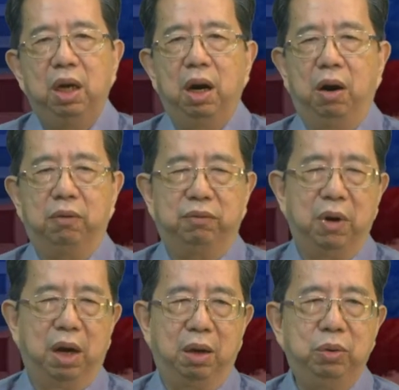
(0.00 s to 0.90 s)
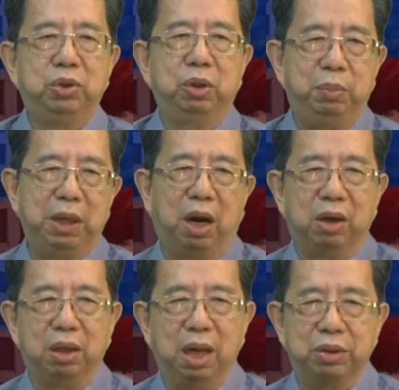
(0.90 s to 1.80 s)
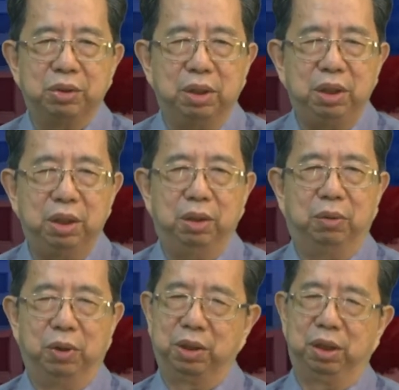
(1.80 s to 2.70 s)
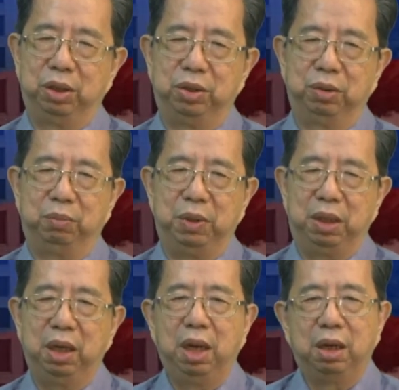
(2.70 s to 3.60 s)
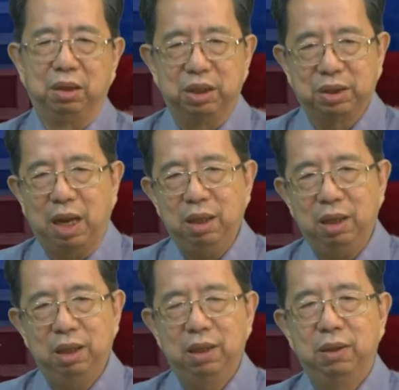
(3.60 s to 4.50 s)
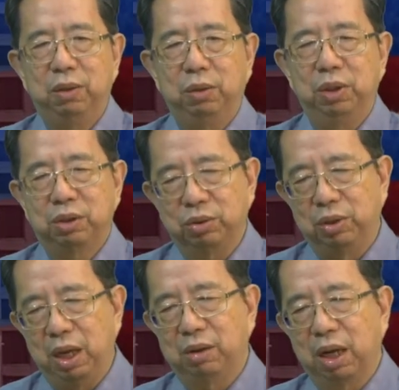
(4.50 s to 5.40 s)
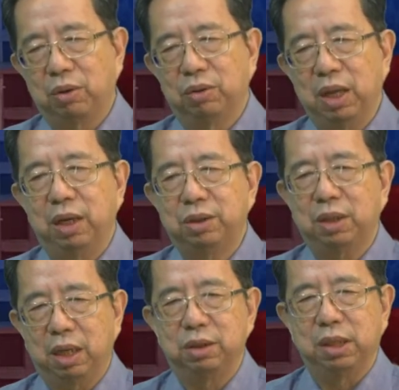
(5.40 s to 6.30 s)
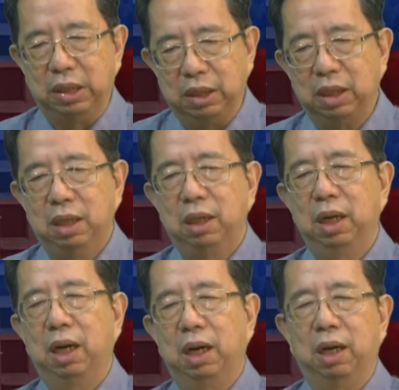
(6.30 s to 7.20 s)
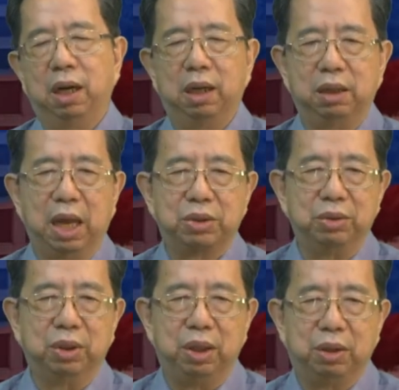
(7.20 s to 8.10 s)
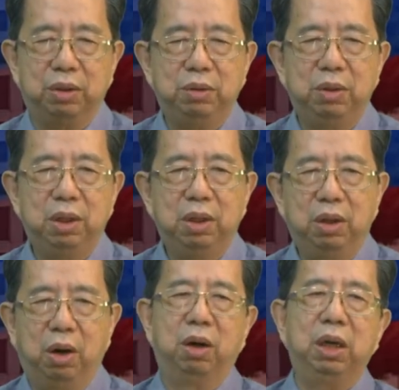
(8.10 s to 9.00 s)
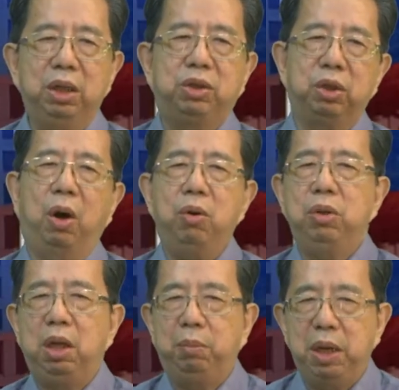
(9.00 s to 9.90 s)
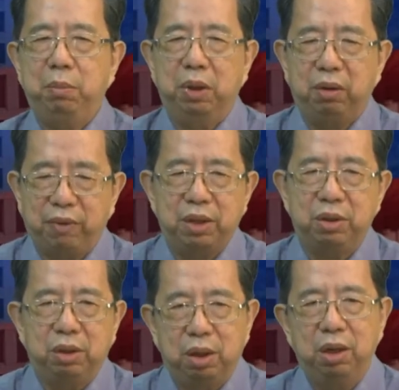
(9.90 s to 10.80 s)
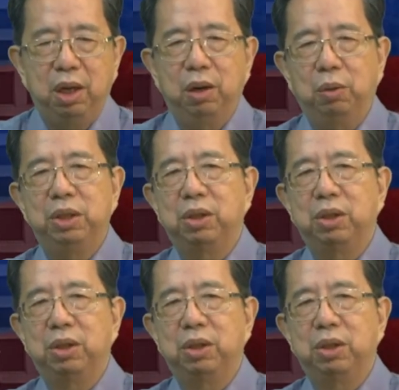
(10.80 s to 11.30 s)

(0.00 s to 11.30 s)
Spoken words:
of who should be our national hero, whether it should be Rizal, who is today recognized as the national hero, or it should only be Bonifacio, which